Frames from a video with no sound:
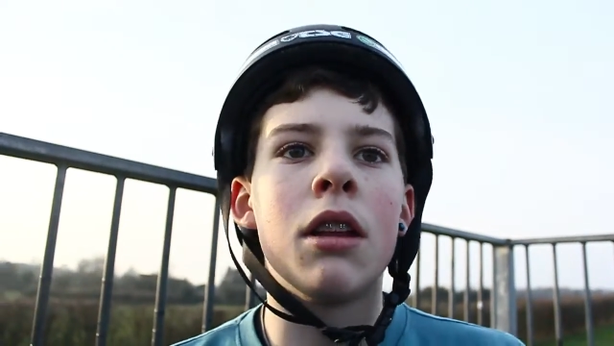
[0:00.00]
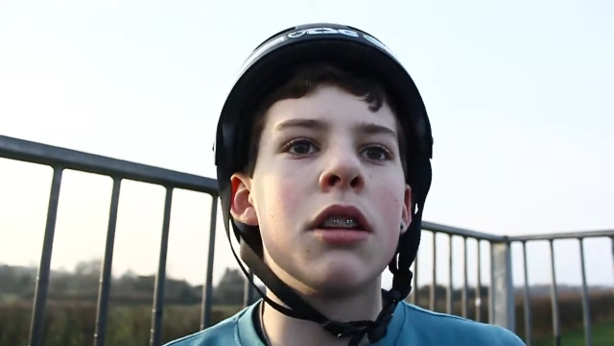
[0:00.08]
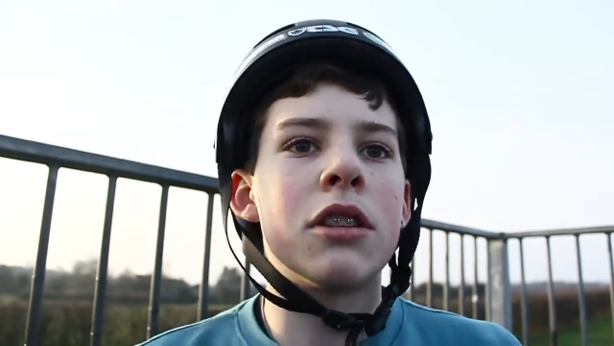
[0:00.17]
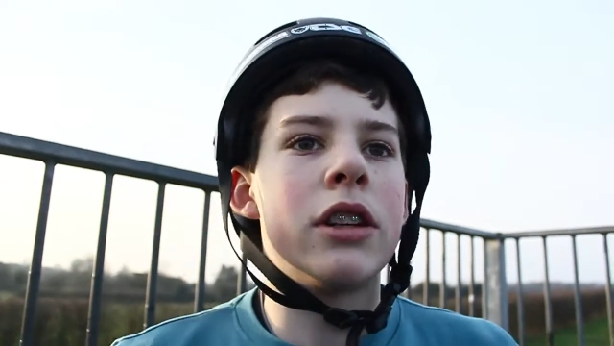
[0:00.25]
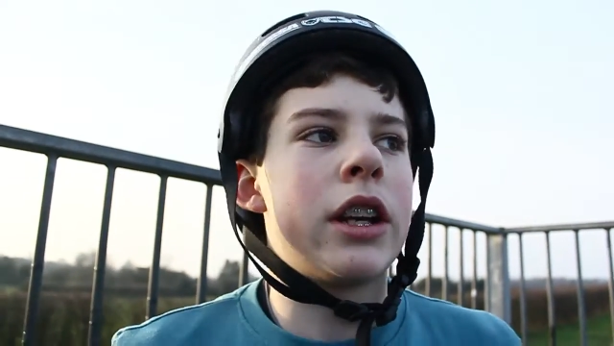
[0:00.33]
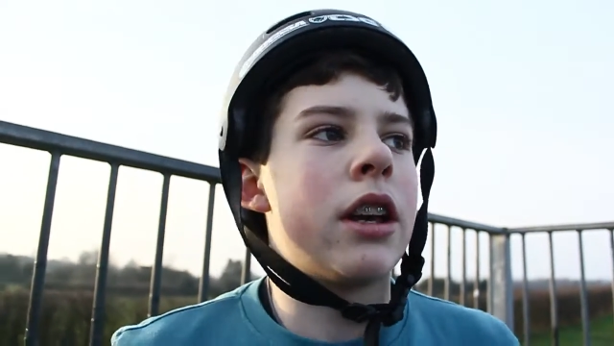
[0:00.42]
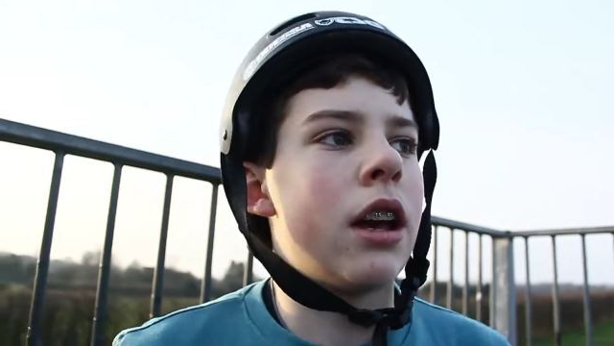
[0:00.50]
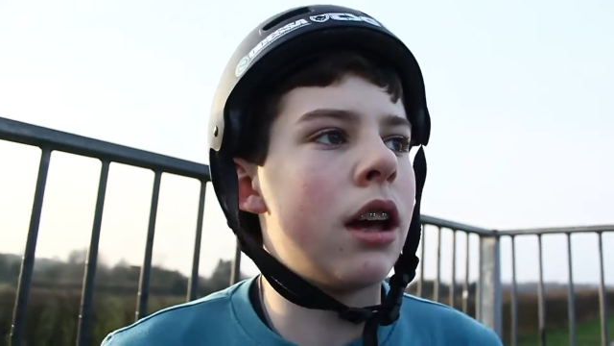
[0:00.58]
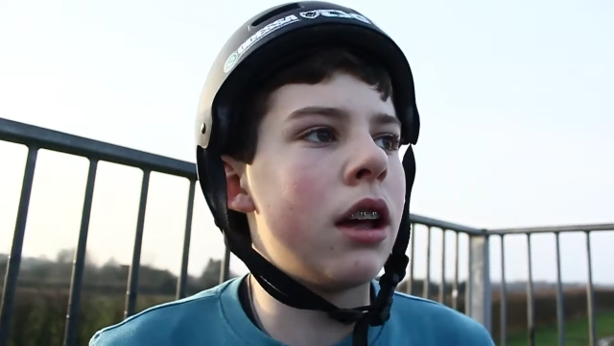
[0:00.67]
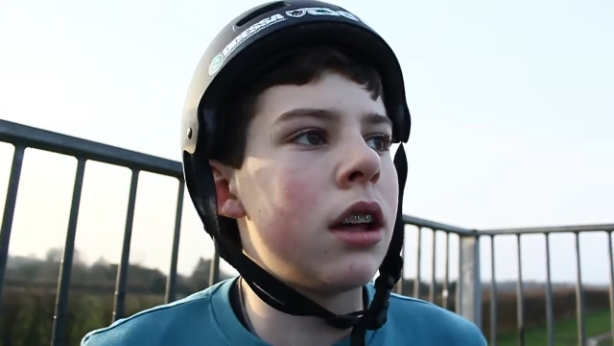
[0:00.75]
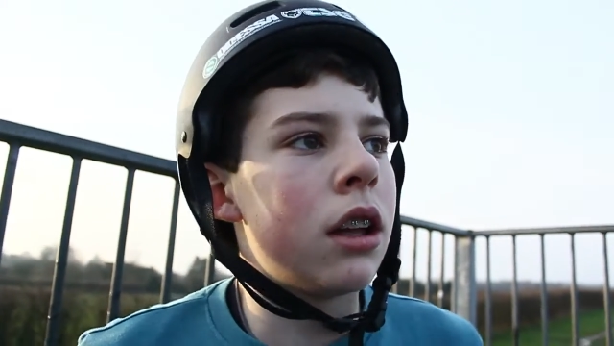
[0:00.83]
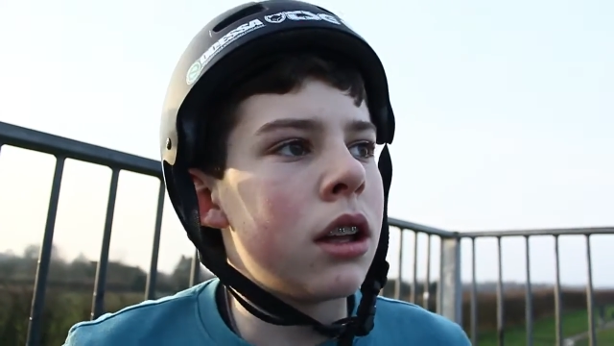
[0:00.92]
I'm not doing it
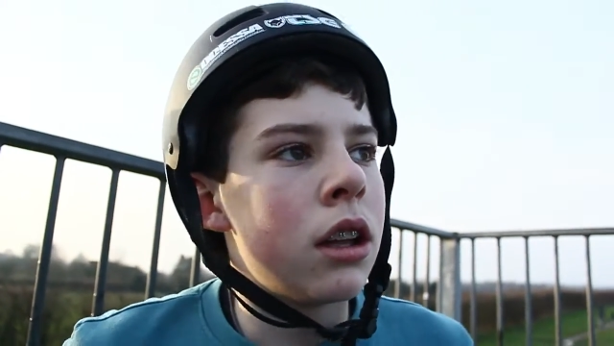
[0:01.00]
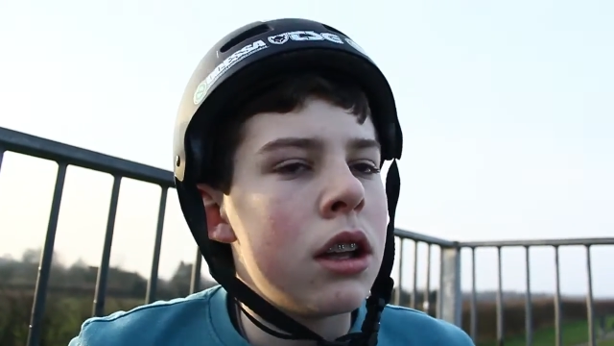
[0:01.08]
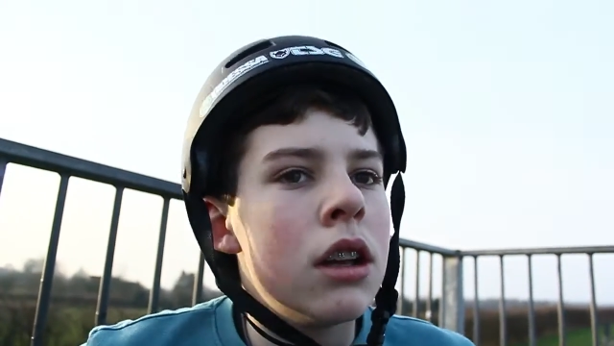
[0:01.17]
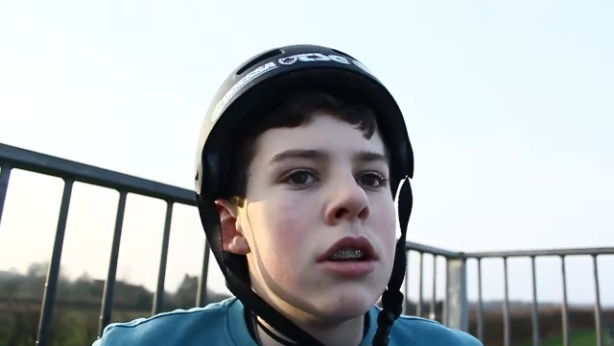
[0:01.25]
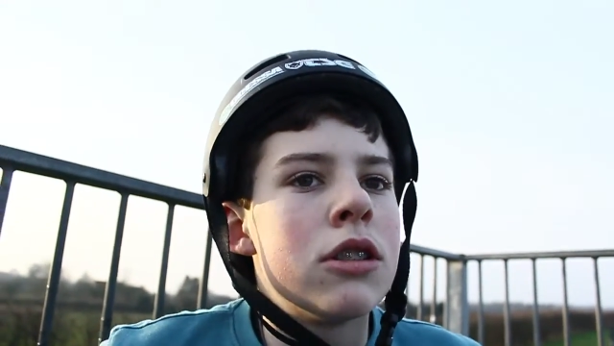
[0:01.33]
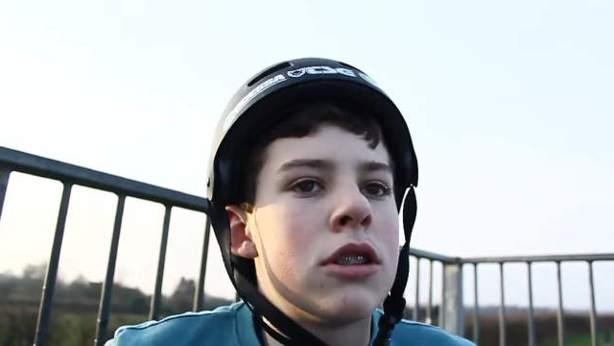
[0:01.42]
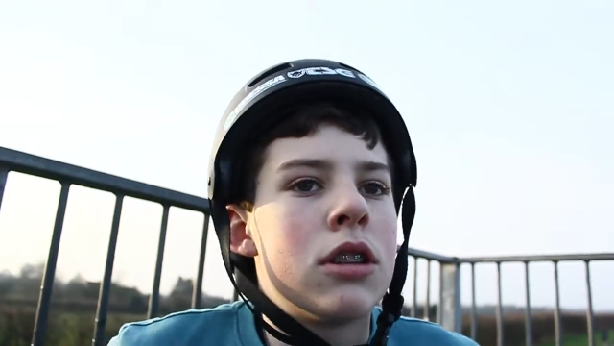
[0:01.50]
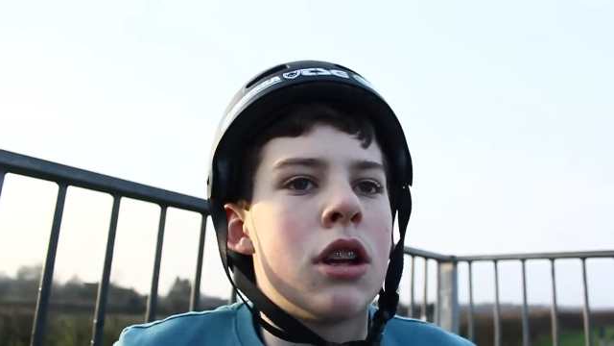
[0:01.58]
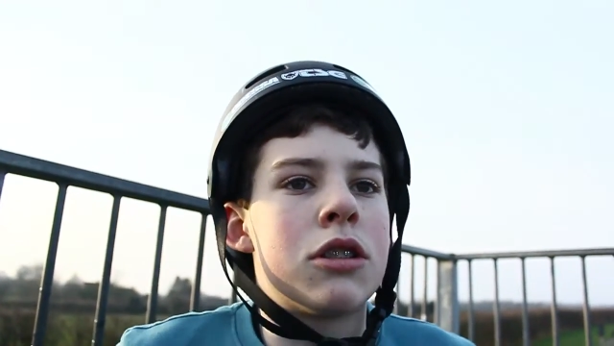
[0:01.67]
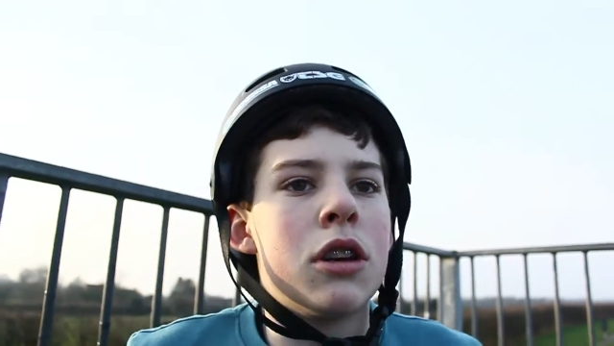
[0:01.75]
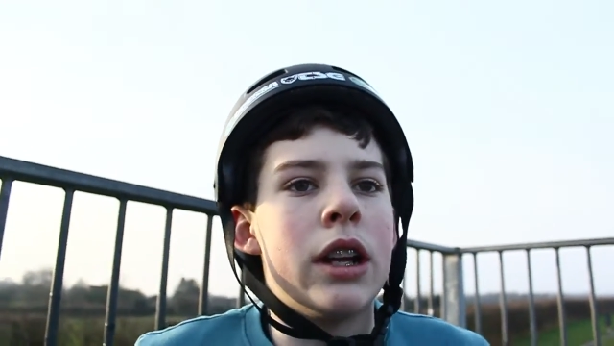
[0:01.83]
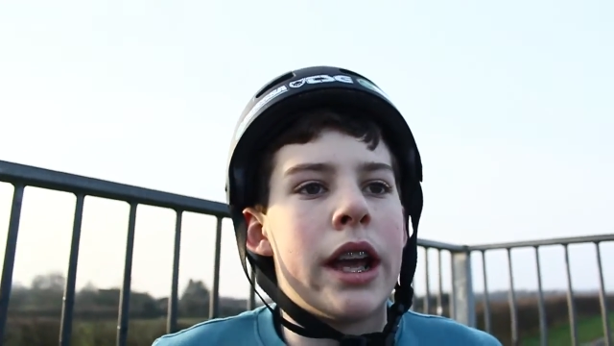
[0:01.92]
yet. No, do it later. I'll
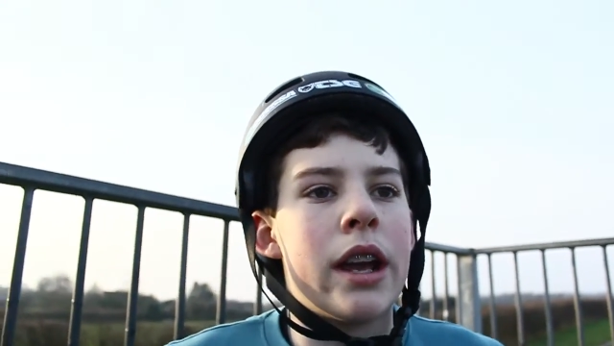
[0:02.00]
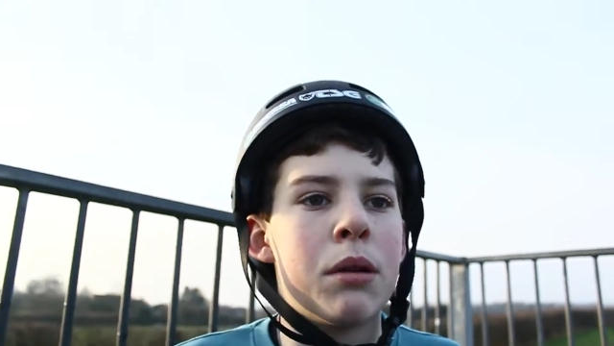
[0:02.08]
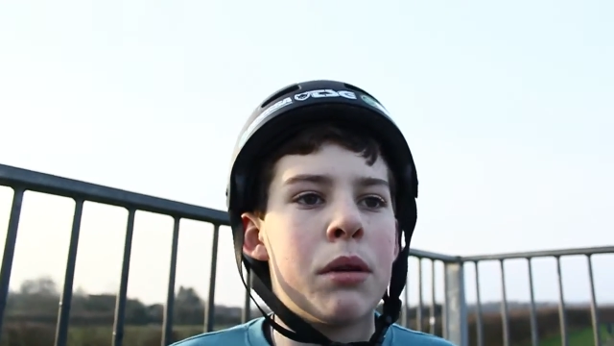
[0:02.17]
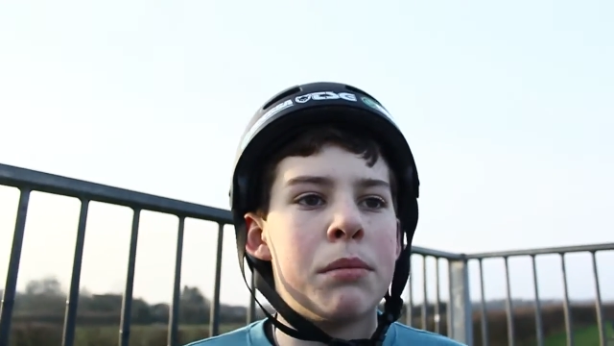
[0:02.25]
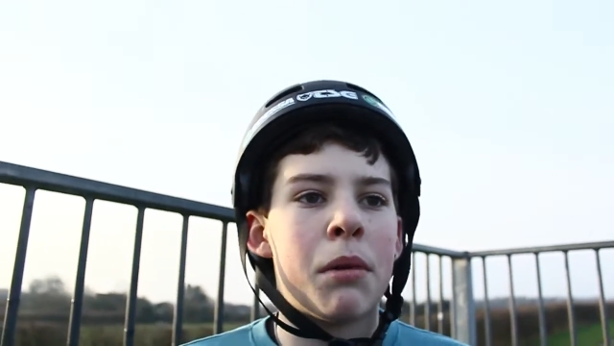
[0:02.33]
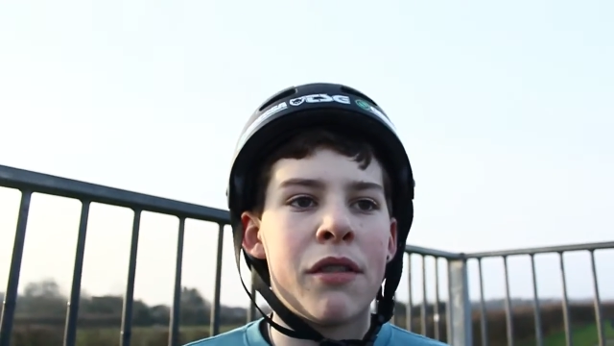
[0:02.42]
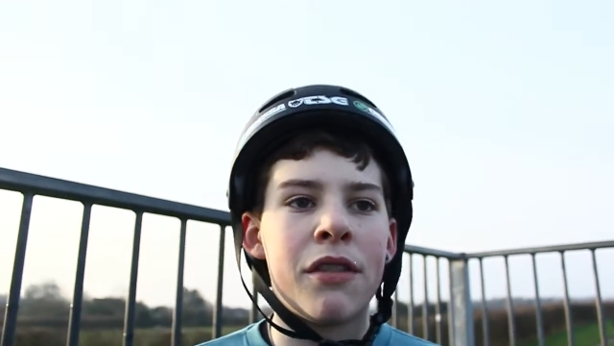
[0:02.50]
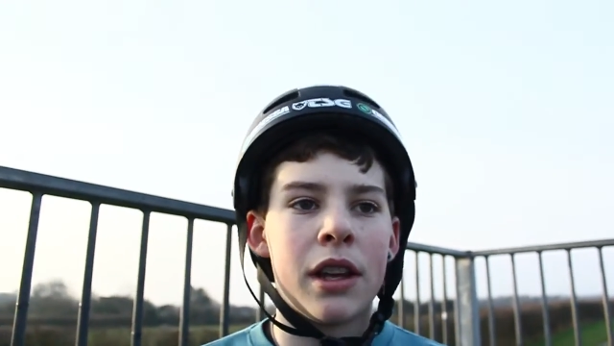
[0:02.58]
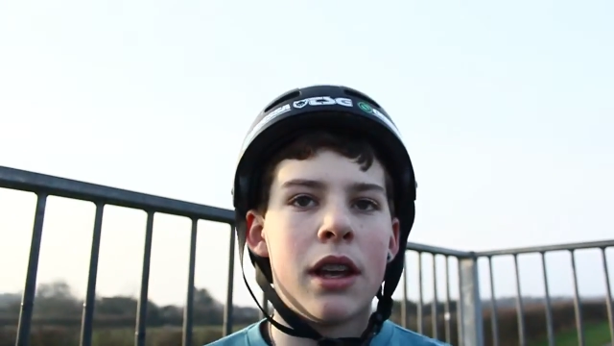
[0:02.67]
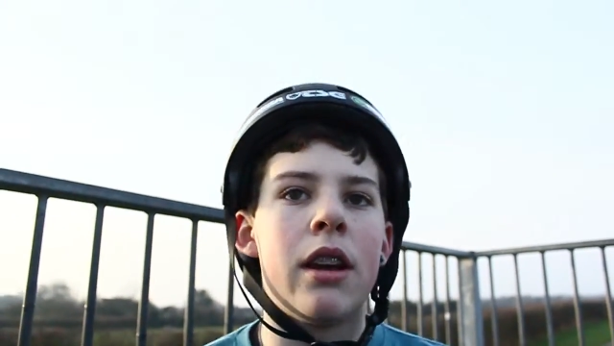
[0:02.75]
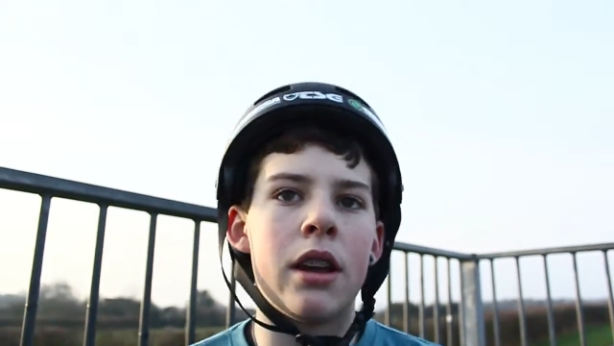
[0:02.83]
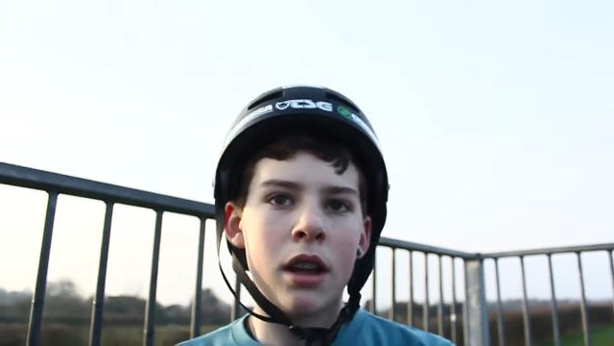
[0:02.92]
do it later. Just in case.
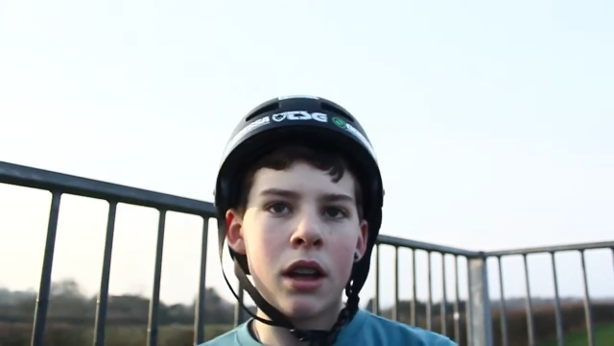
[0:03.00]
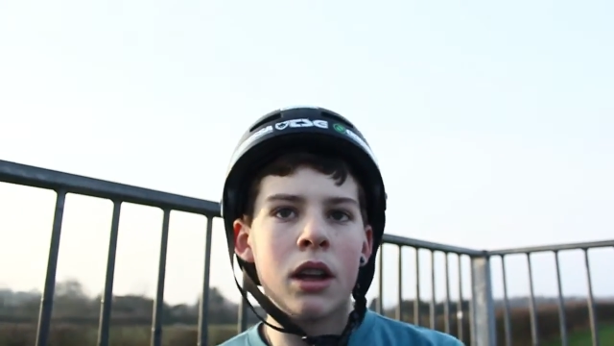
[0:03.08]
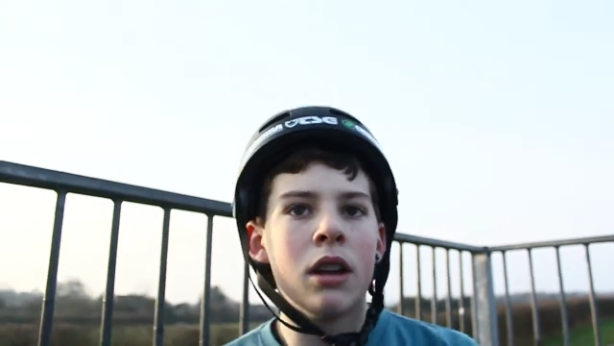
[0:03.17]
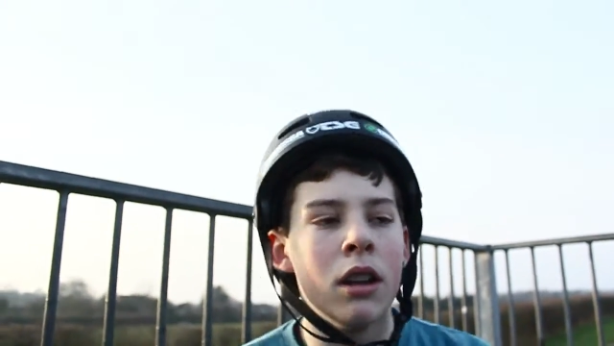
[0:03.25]
Feet... Just